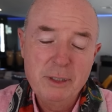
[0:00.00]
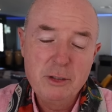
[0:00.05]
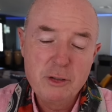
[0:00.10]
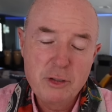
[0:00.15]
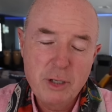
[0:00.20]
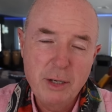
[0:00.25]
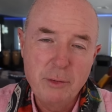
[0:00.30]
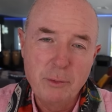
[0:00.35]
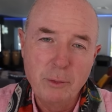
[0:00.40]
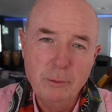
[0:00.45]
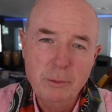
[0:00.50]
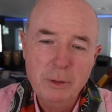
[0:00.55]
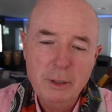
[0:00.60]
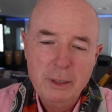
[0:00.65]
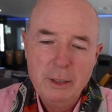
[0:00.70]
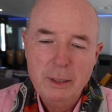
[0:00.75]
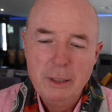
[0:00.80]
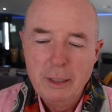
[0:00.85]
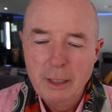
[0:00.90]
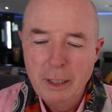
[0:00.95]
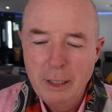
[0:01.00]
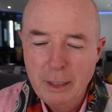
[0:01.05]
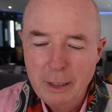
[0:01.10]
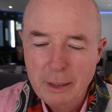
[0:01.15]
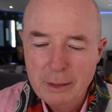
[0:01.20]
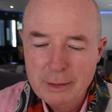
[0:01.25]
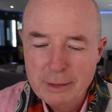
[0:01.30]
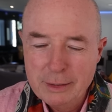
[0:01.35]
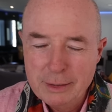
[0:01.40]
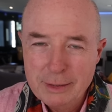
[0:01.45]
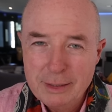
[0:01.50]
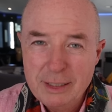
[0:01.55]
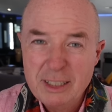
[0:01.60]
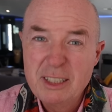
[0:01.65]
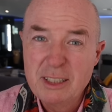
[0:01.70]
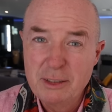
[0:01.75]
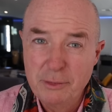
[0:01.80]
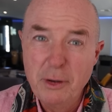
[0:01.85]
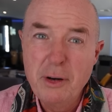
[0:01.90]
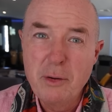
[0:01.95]
in general, uh,
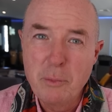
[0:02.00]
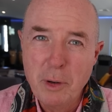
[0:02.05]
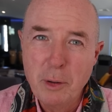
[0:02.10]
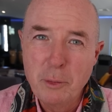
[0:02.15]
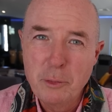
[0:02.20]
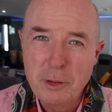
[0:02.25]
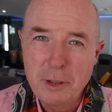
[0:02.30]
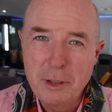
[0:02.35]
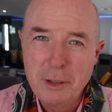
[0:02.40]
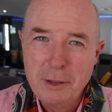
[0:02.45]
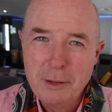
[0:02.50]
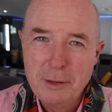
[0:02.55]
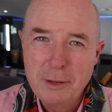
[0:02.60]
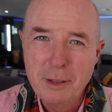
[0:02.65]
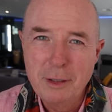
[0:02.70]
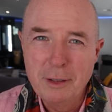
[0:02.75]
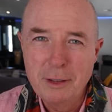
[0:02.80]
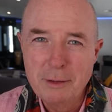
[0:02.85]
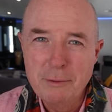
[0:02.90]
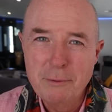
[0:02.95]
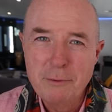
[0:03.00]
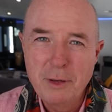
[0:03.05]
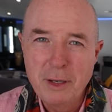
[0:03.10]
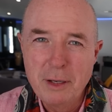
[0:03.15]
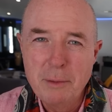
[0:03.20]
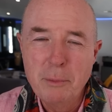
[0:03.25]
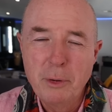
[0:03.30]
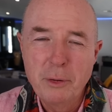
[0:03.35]
it's the very wealthy that live in